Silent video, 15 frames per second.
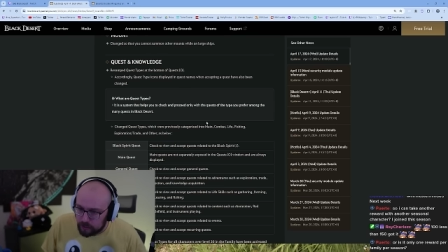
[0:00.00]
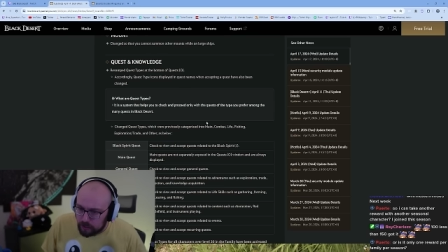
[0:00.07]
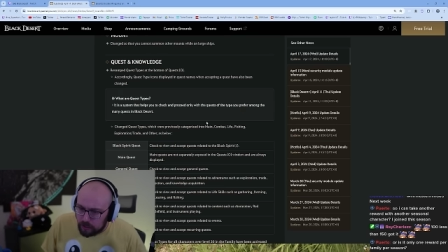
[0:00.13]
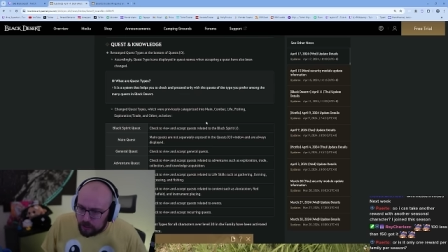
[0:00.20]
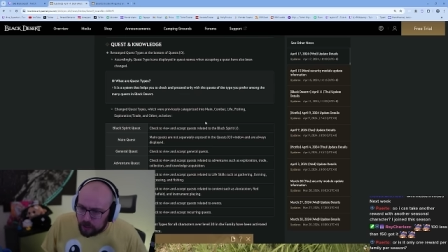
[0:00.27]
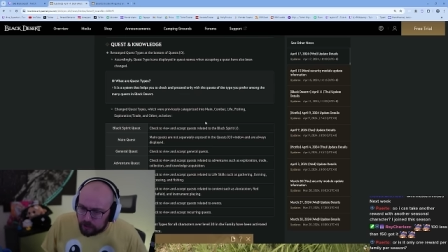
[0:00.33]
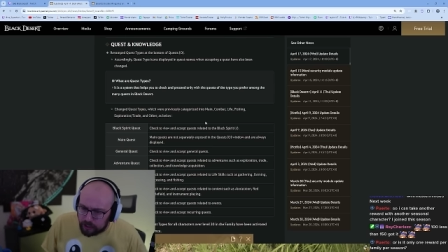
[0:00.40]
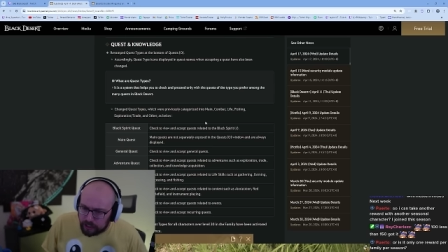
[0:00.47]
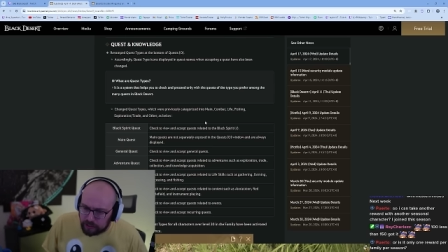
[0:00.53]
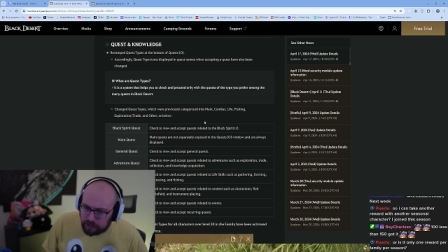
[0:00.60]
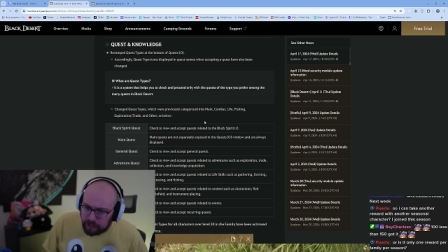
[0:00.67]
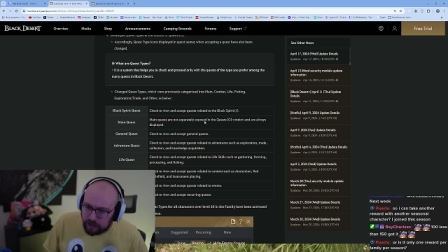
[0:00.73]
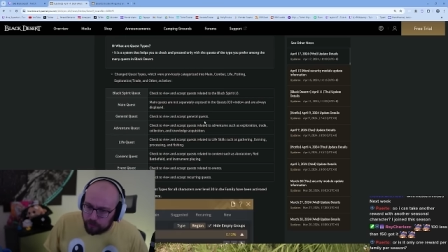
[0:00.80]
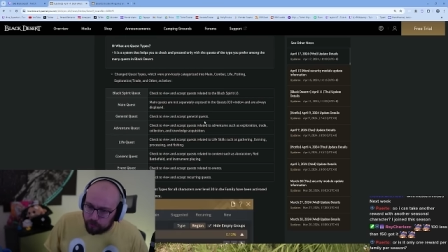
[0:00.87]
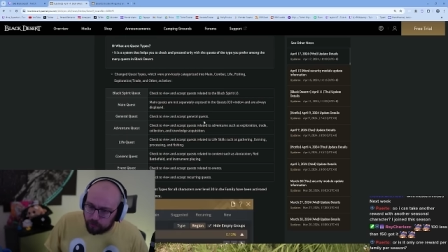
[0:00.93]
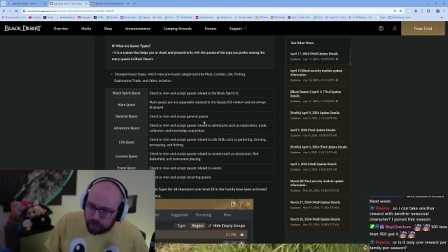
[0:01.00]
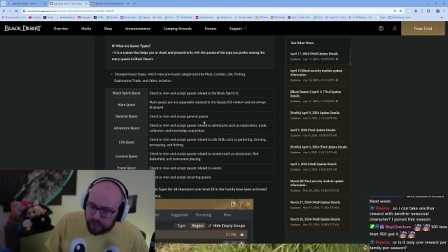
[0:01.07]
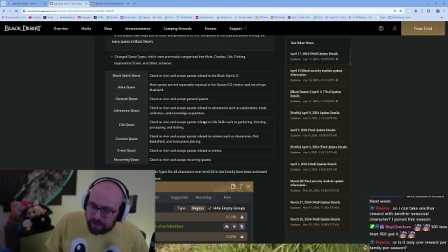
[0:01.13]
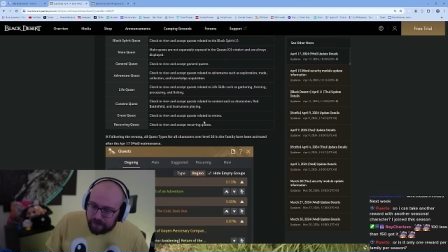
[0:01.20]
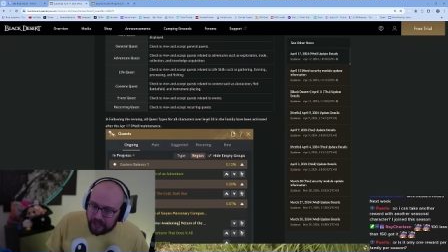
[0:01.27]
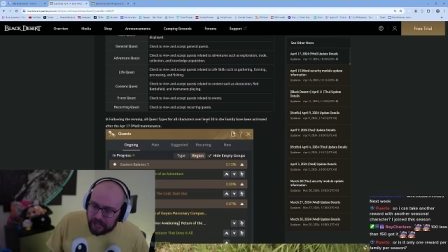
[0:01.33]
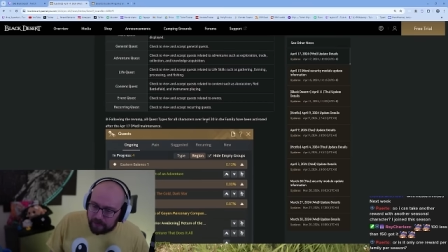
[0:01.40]
Okay, so they
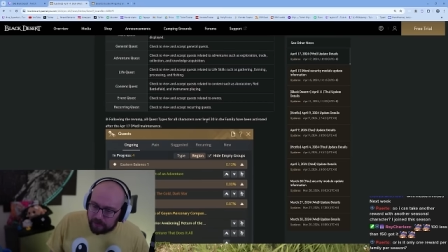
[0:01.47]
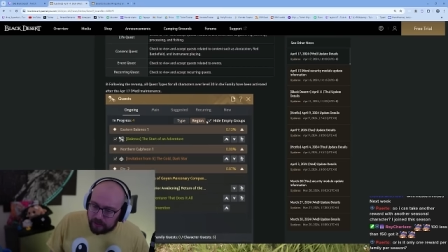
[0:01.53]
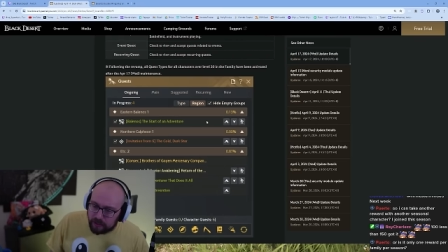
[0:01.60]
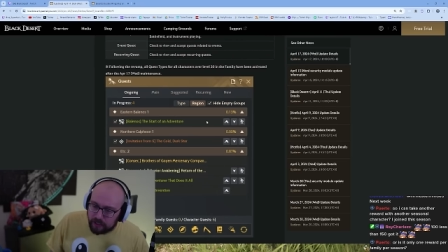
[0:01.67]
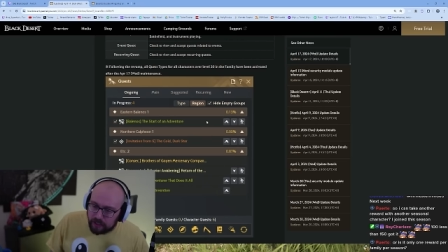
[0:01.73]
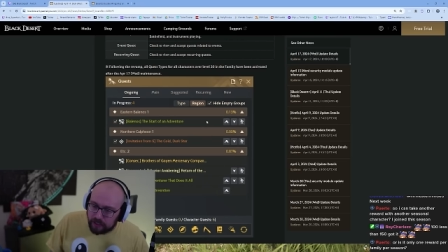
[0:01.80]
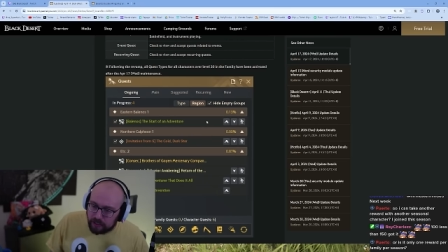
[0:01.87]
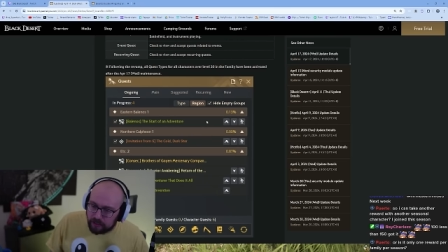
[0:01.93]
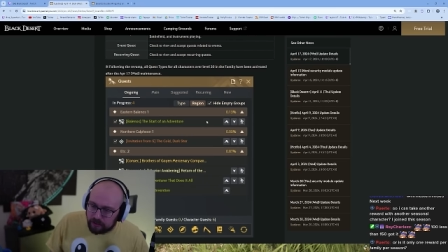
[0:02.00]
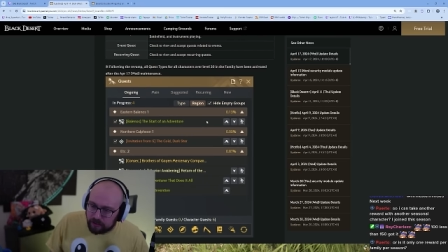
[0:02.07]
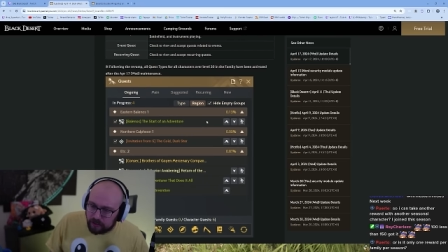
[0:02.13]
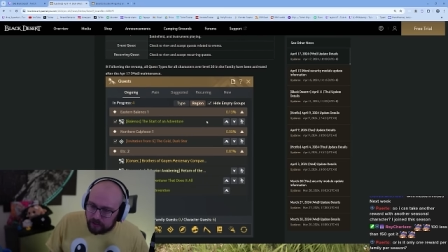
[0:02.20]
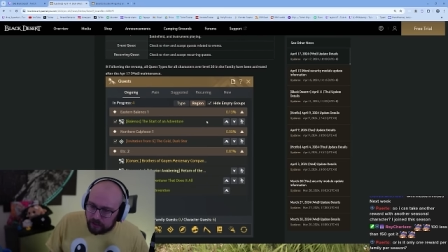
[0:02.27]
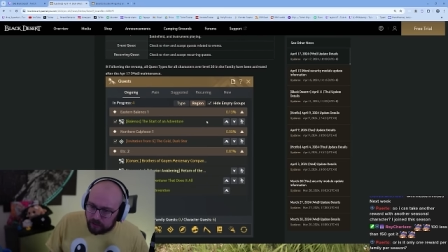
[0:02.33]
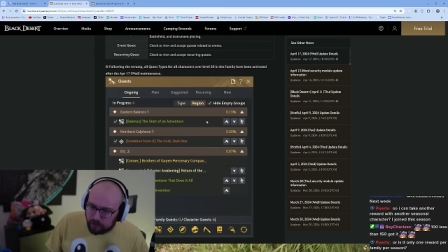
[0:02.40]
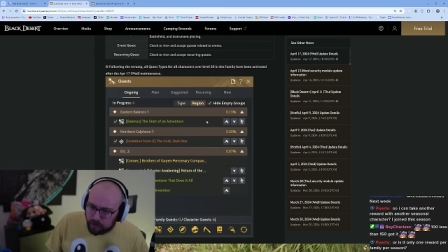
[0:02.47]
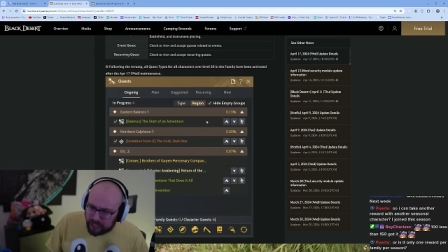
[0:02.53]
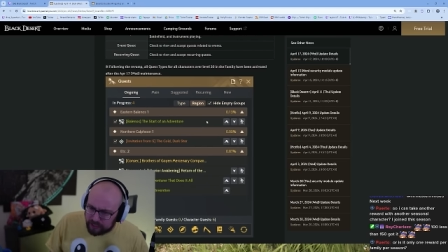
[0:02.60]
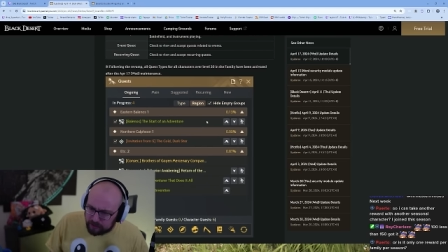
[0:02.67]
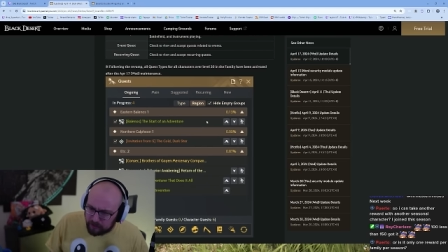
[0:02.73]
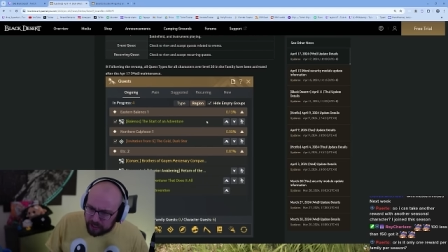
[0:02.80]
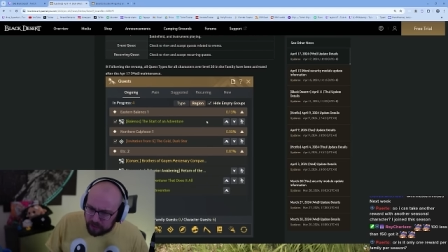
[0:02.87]
revamped the, the
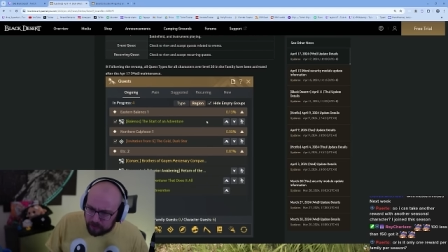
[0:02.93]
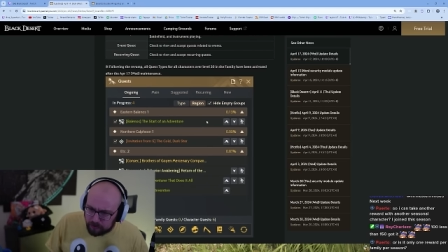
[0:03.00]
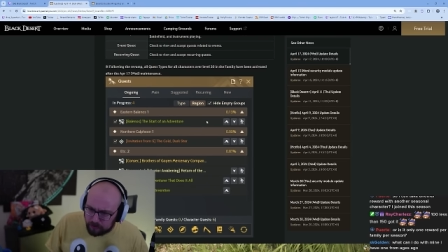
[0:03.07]
quest menu.